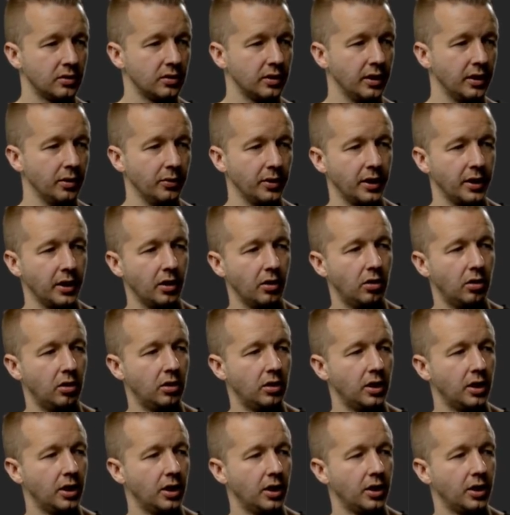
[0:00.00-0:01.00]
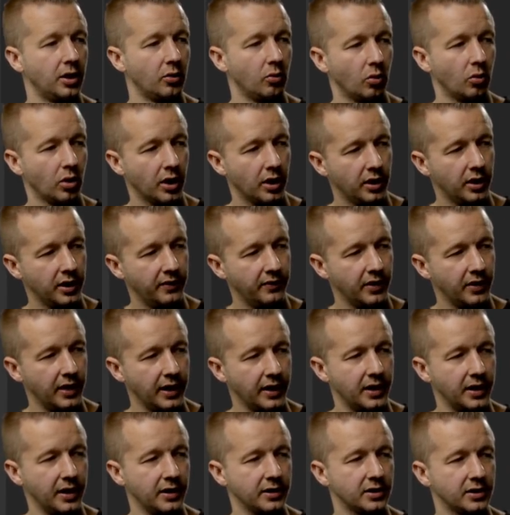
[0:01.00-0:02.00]
There we go. We're going to leave it
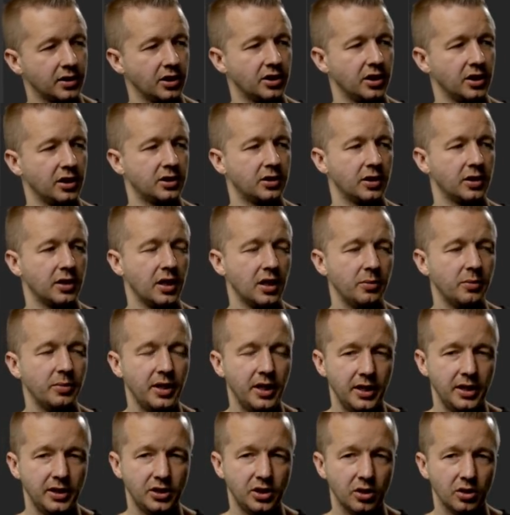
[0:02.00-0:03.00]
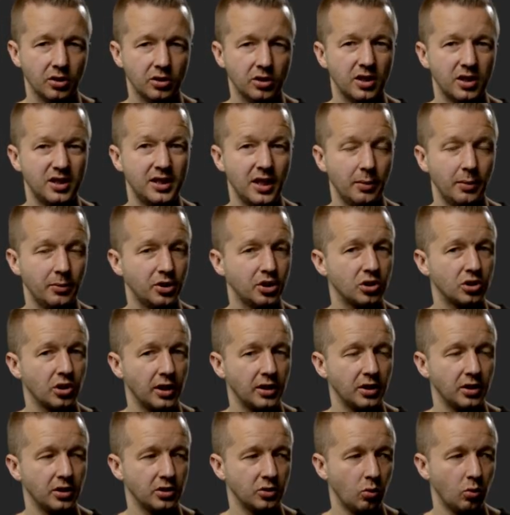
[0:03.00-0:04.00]
like this because it's going to be easier to
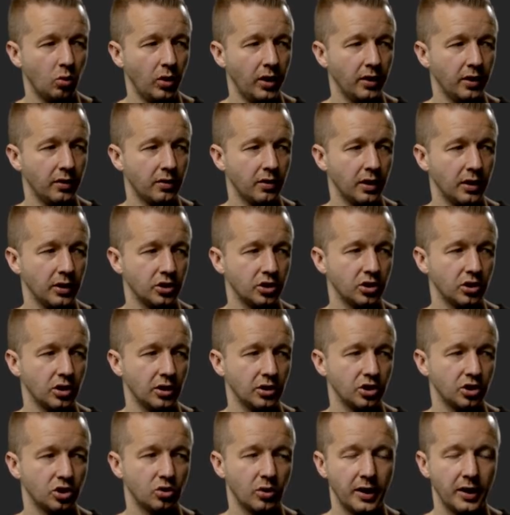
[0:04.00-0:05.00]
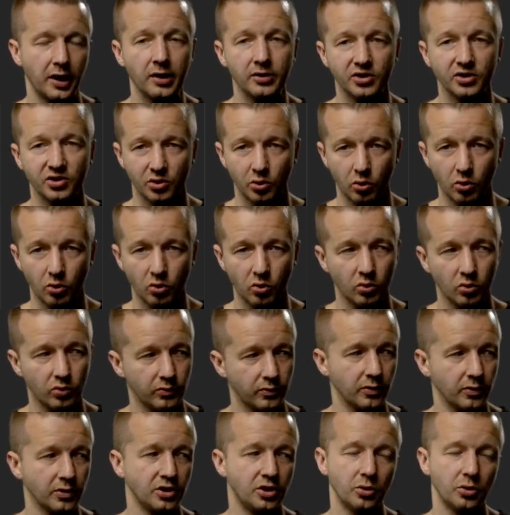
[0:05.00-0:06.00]
demonstrate this with a, a straight out circle
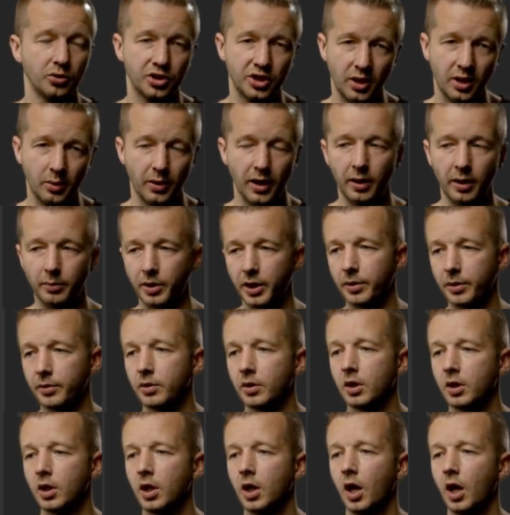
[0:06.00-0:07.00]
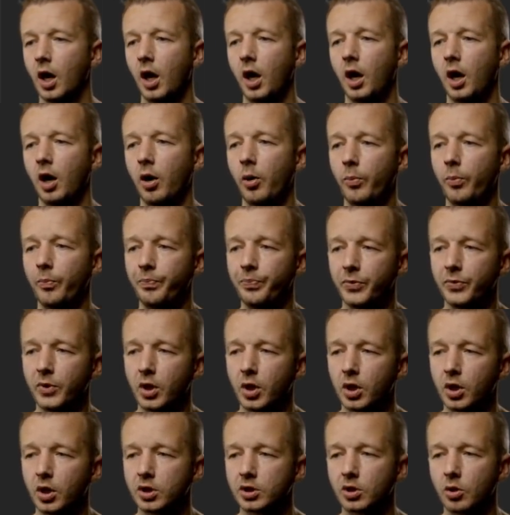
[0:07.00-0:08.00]
first. You'll see what I mean. Um,
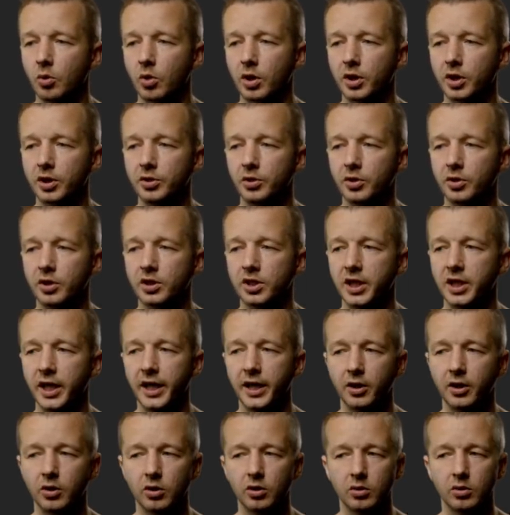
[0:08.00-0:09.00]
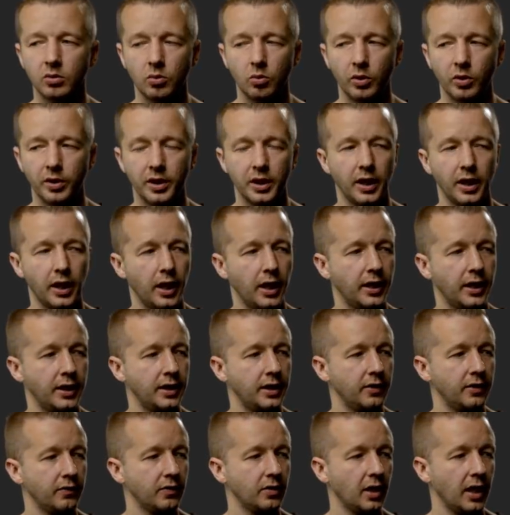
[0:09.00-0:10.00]
so we're going to do a container with an
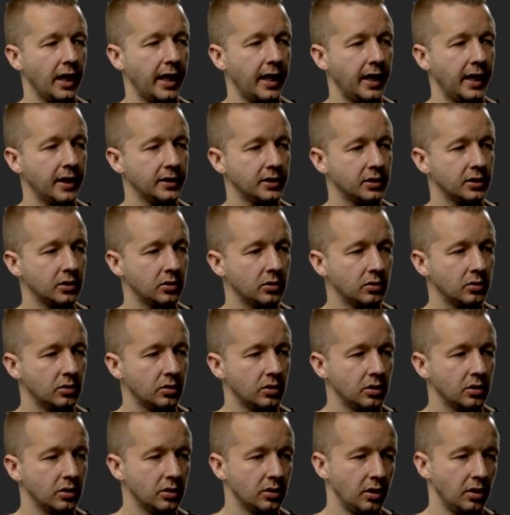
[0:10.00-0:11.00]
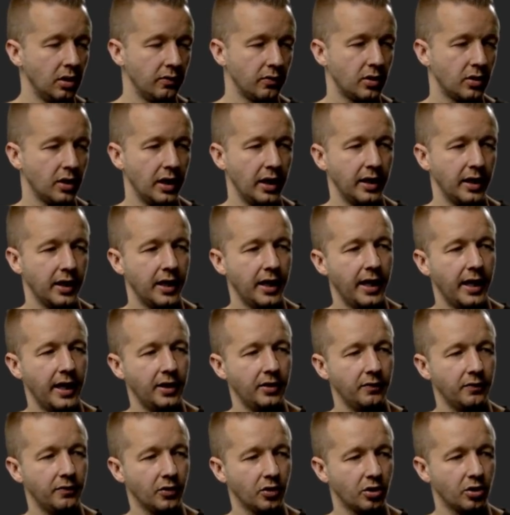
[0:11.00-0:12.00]
ID of glass. Now, if,
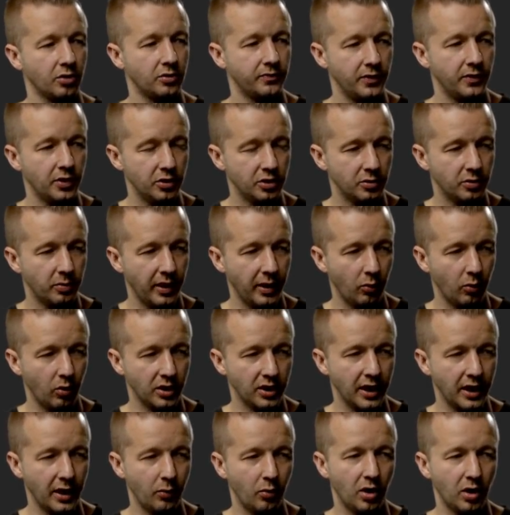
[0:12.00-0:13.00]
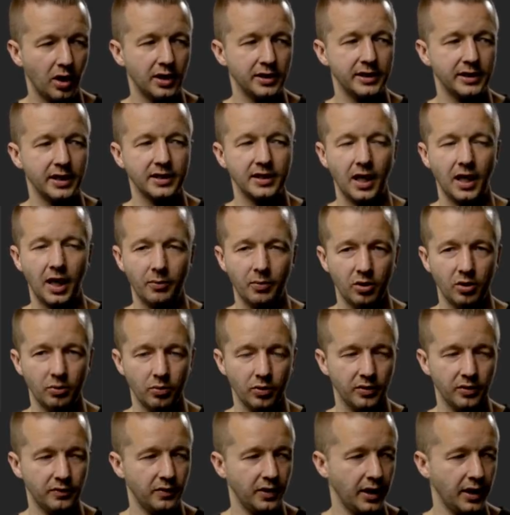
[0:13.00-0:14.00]
again, if you're confused about what that was, that's Emmet
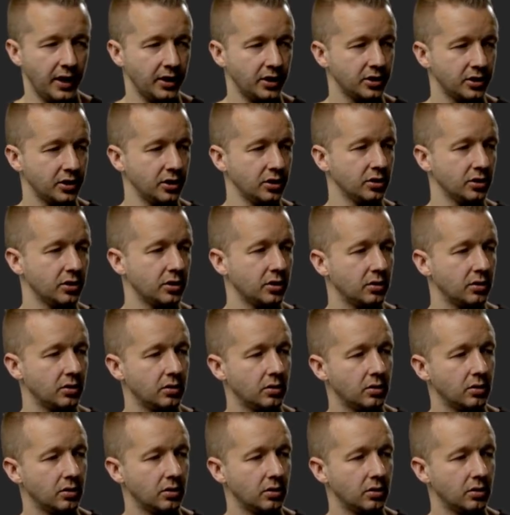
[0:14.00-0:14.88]
abbreviations.